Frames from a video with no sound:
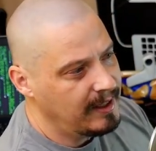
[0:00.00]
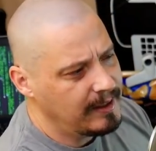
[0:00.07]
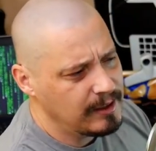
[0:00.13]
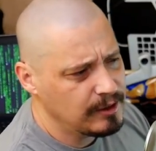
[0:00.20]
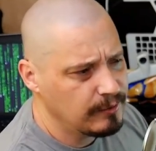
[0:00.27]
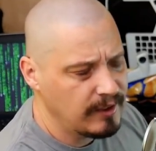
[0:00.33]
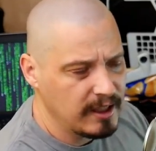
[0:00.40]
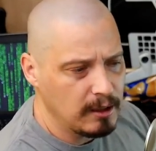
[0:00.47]
It
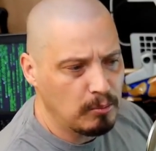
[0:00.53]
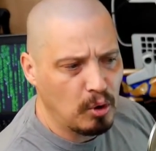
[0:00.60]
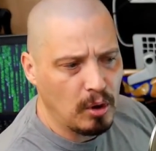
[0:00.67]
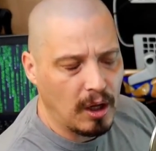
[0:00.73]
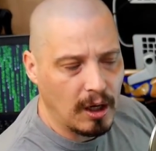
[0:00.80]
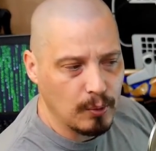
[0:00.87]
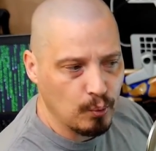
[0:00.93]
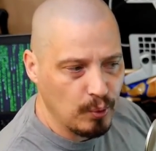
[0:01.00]
is available
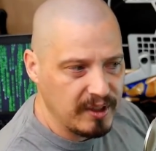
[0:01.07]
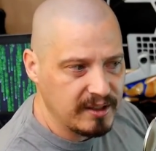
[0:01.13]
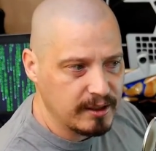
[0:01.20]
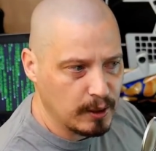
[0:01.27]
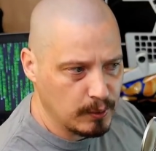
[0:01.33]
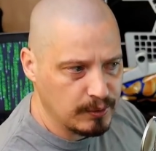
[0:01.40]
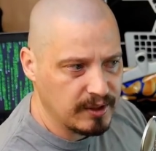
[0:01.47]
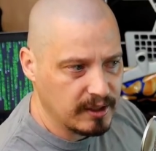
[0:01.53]
on
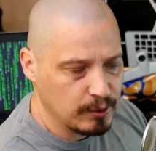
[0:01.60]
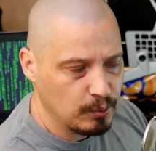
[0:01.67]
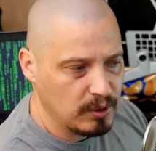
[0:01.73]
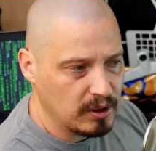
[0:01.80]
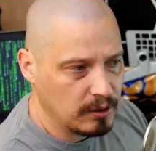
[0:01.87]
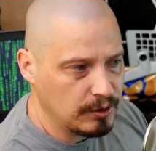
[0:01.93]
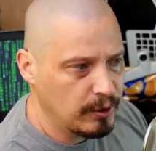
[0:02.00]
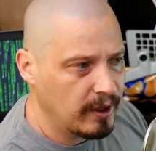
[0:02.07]
Windows as
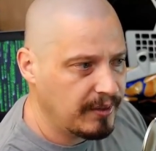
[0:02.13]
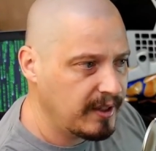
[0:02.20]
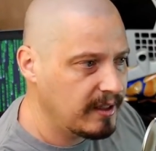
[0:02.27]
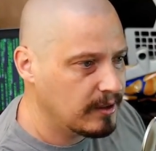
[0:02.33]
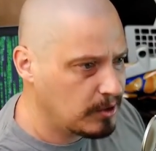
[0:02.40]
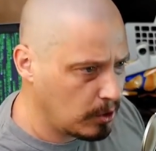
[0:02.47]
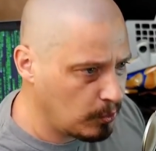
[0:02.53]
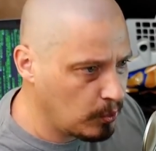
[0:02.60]
well too. I think
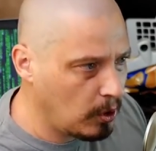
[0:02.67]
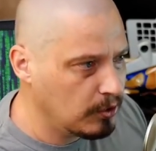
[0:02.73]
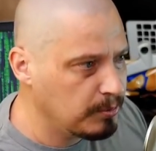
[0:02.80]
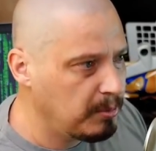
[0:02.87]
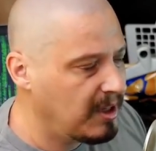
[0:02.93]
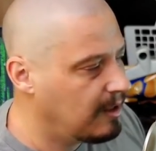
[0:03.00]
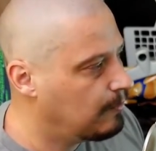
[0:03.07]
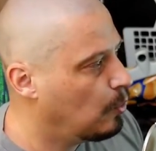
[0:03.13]
it's a
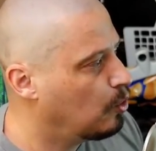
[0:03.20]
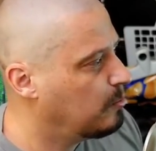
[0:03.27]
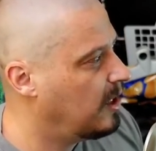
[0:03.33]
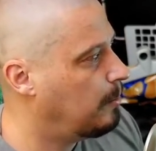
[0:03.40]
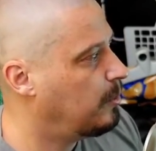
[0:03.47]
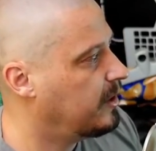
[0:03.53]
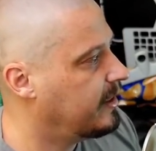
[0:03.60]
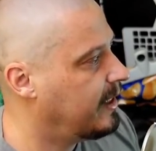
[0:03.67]
cross-platform
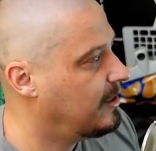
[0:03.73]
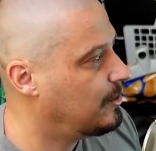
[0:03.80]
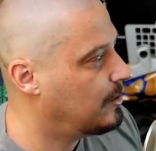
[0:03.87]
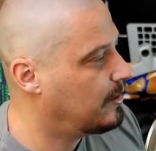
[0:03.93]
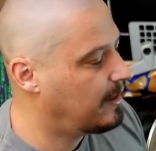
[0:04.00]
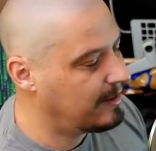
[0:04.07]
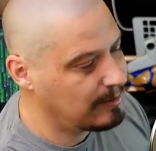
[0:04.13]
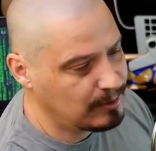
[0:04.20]

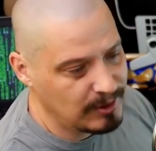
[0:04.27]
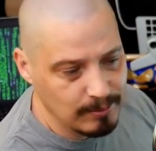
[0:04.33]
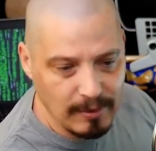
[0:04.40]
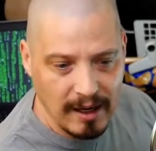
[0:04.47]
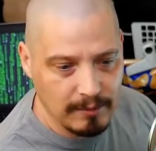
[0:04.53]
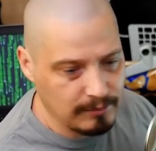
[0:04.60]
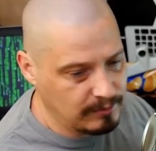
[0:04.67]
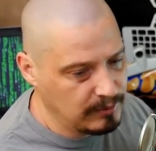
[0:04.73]
application, and
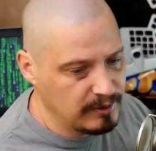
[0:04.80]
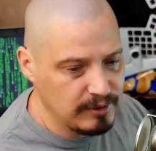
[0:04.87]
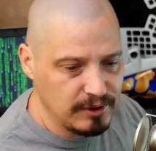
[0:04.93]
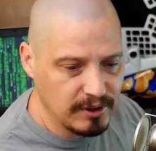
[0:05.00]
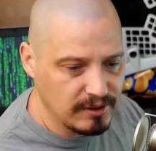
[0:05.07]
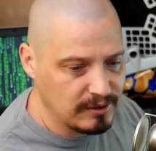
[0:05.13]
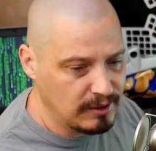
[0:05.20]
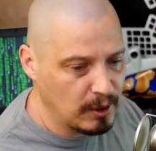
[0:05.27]
uh,
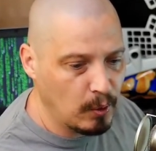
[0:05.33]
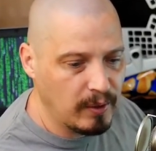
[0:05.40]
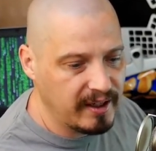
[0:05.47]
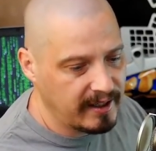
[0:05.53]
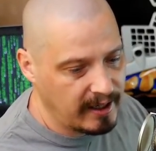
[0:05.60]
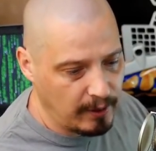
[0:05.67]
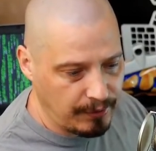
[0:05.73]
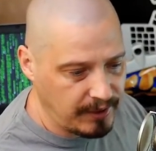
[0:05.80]
just
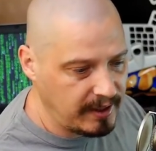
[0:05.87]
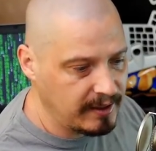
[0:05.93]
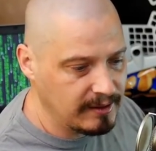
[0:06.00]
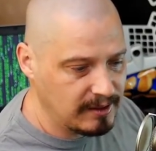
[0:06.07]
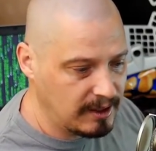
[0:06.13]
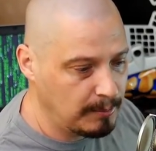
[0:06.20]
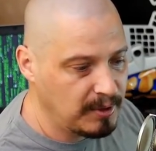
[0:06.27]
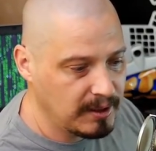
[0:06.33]
knowing how things
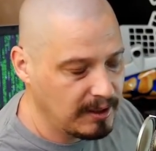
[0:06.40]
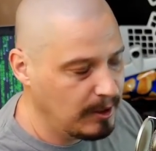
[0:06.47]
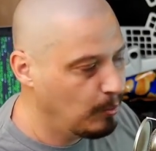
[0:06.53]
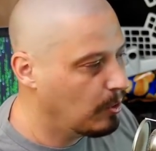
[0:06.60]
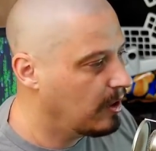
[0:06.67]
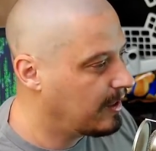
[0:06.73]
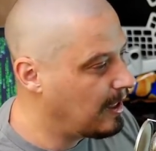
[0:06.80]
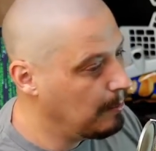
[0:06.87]
typically
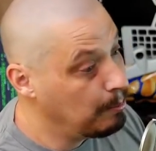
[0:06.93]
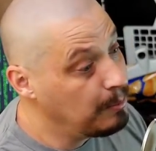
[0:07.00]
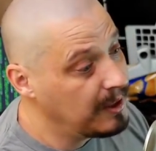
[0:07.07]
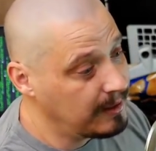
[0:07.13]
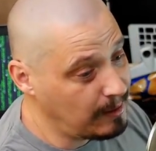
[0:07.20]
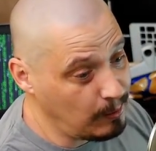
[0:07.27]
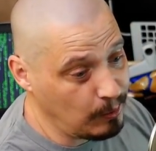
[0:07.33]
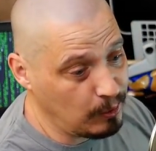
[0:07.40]
work, I
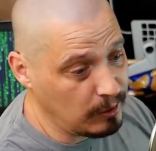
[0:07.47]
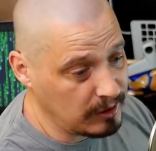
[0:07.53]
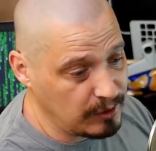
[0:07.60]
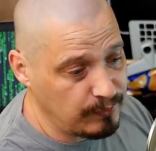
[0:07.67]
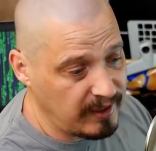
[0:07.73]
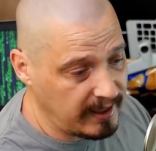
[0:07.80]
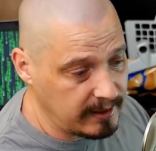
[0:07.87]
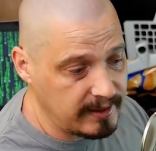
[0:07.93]
bet it looks
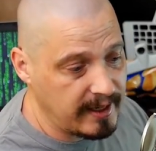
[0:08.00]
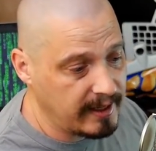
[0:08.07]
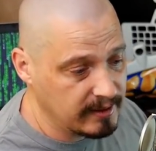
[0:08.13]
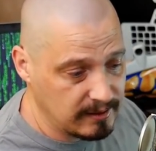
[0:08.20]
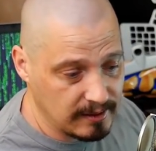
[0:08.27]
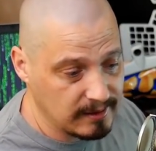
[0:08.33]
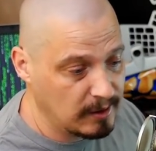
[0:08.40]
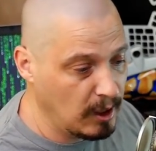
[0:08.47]
fantastic